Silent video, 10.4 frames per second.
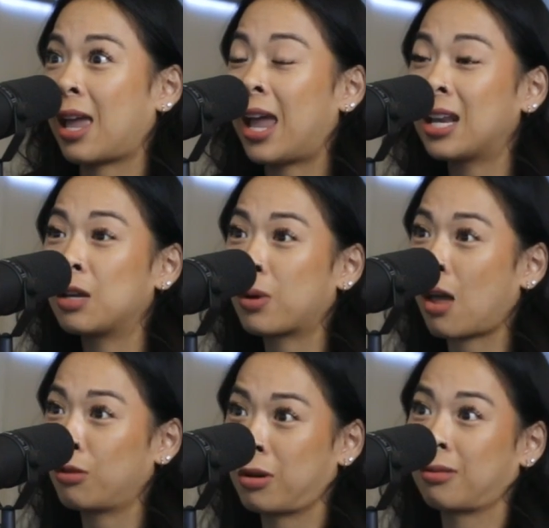hated what
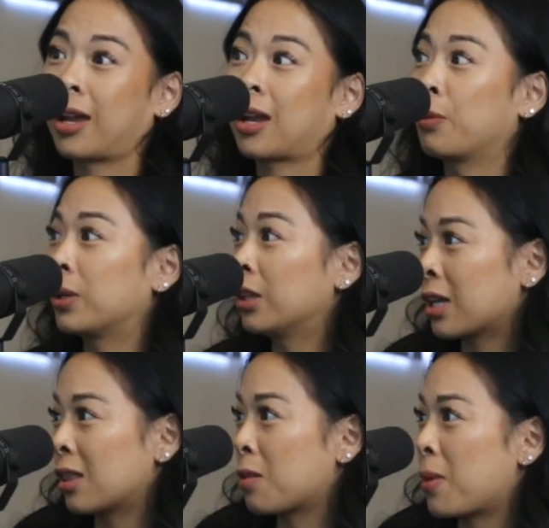I looked like. I would
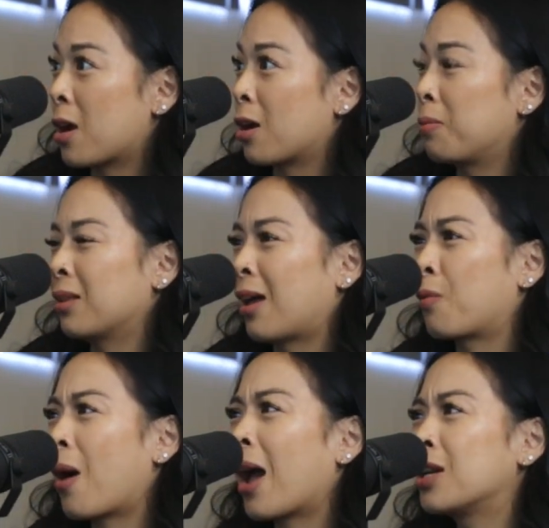look in the mirror and be like,
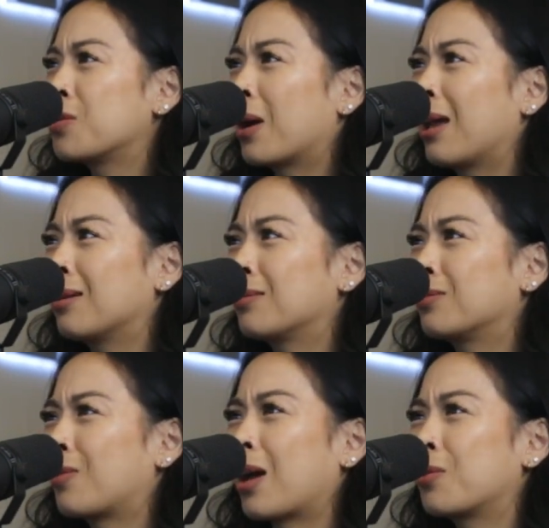why do
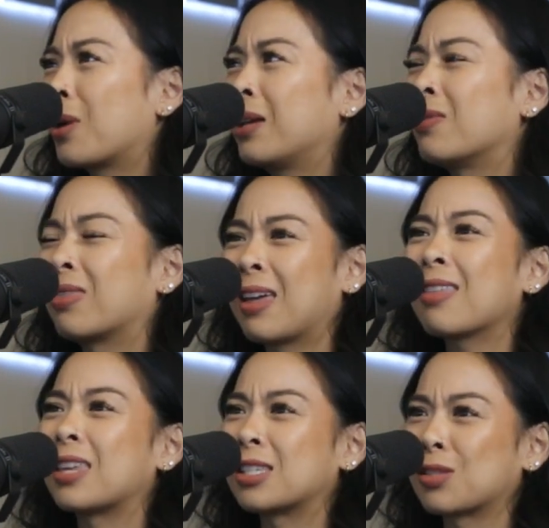I even
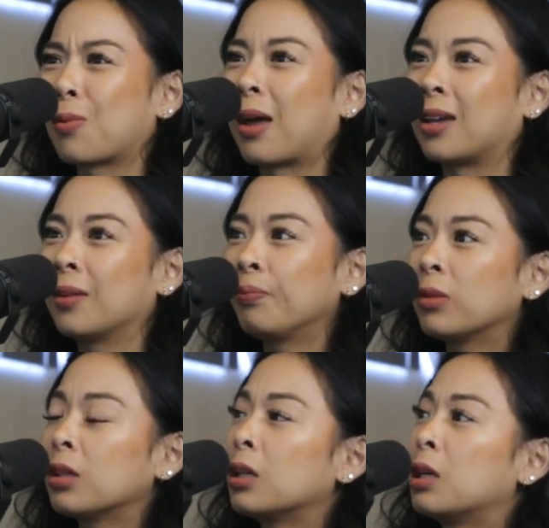think this way?
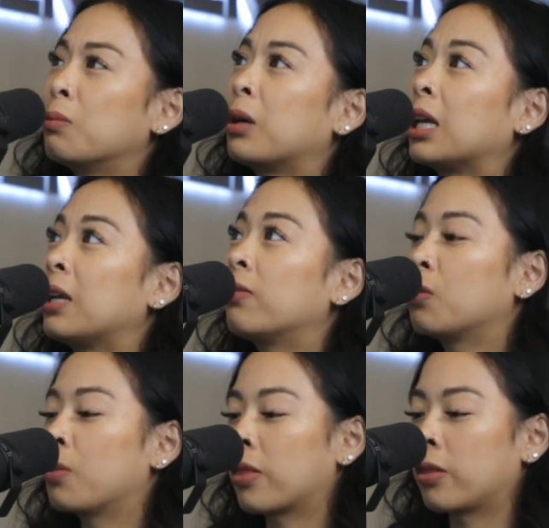But
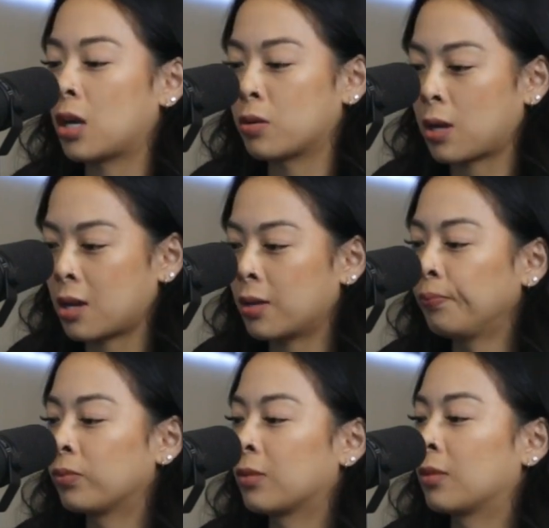even with yoga
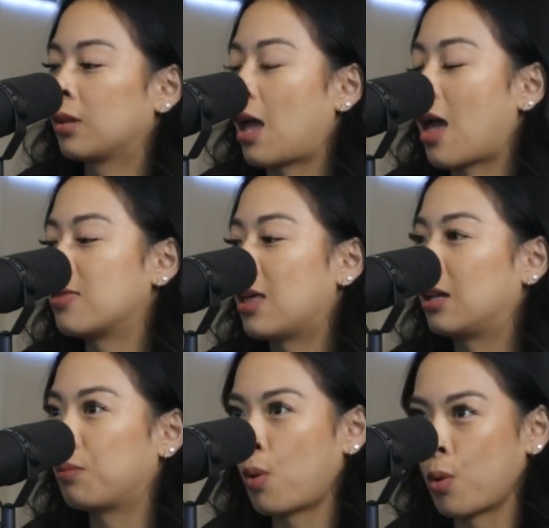and
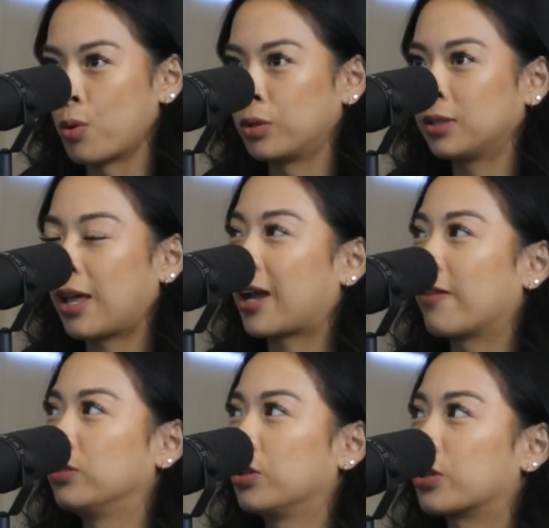then pole, like
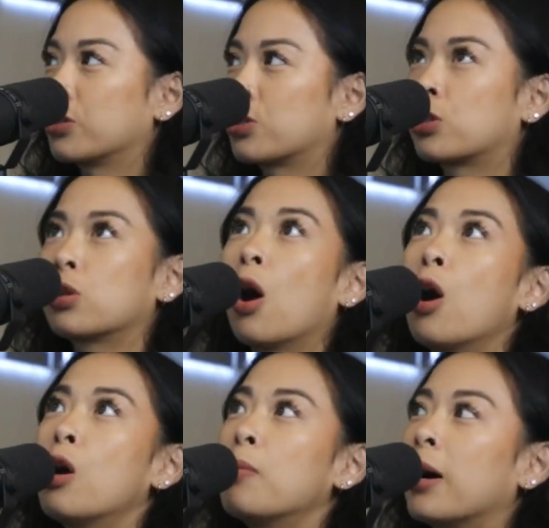I've learned
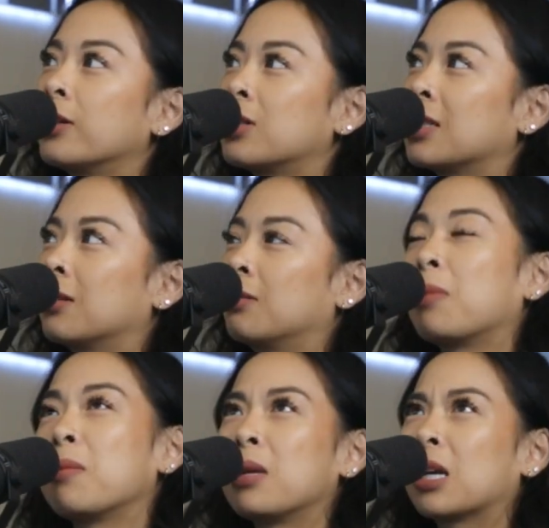so much,
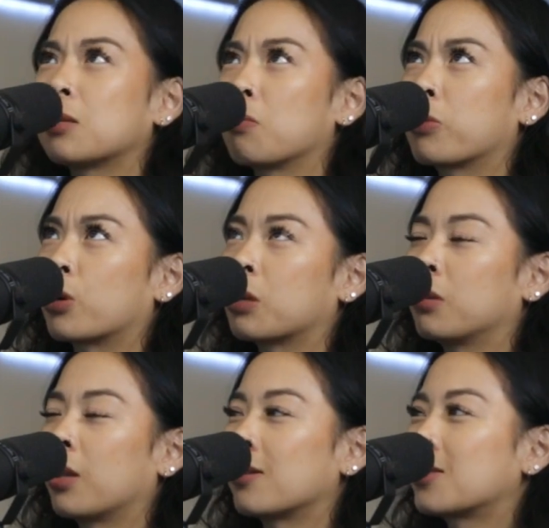maybe because I'm 30
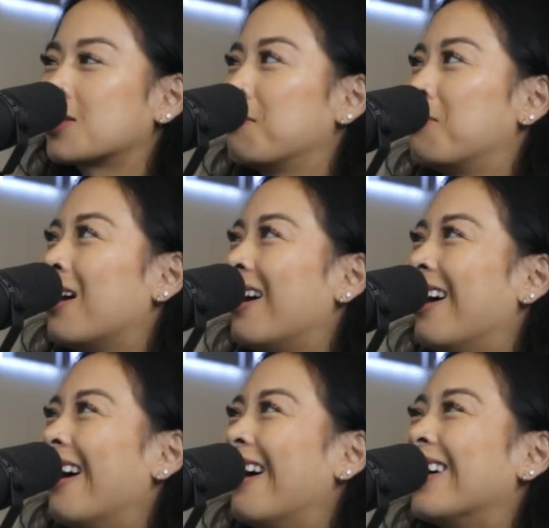plus, but
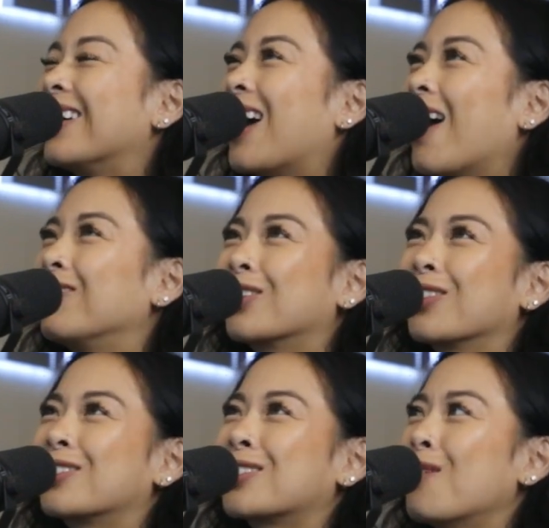I've
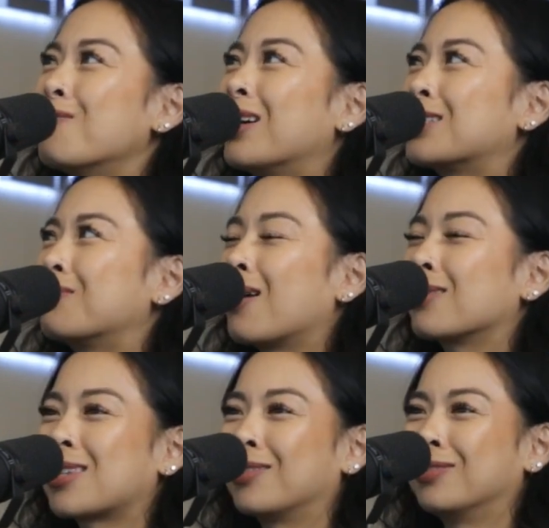learned so much
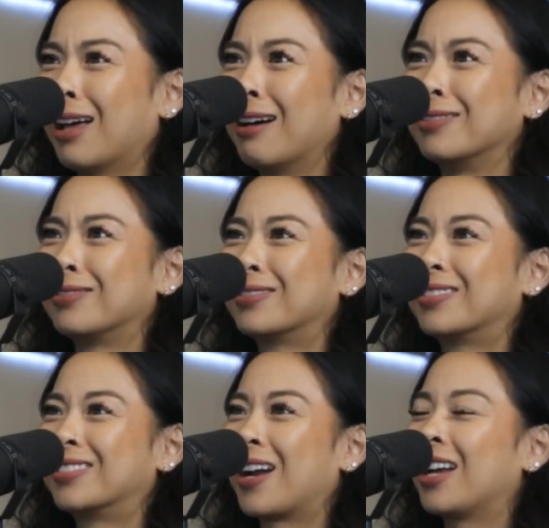about self-love,
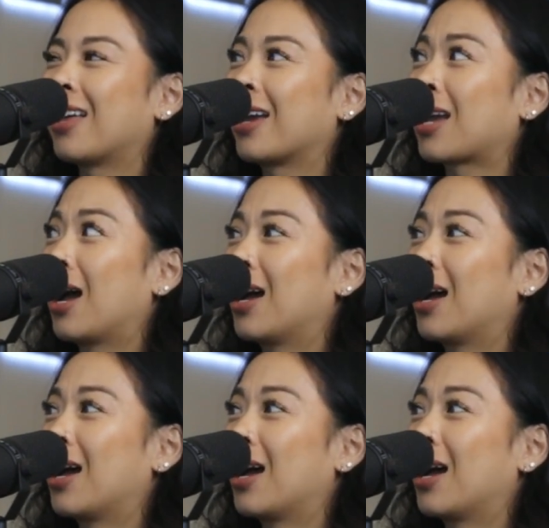right? Like